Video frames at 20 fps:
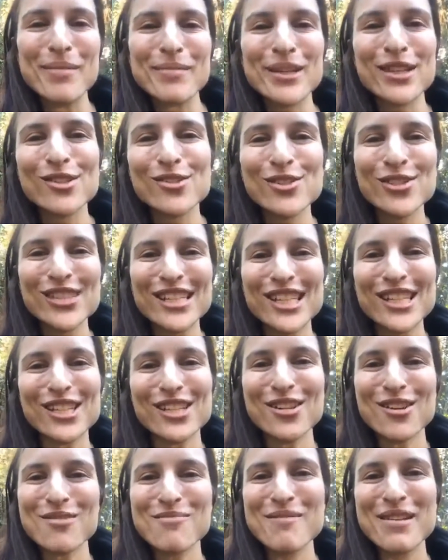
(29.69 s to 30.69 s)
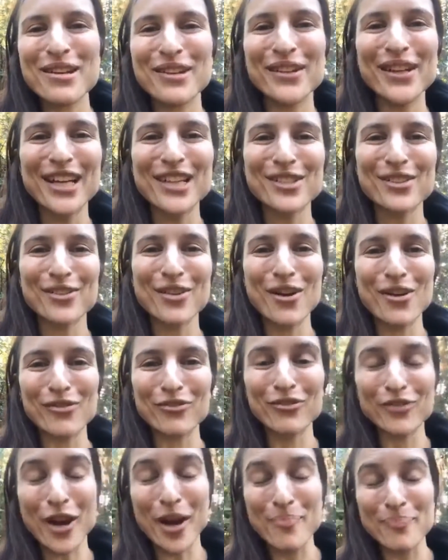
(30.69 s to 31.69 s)
I'm interested to know where you guys are all
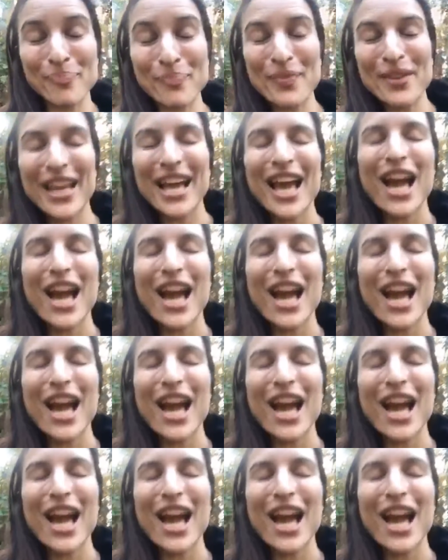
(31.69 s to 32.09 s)
from.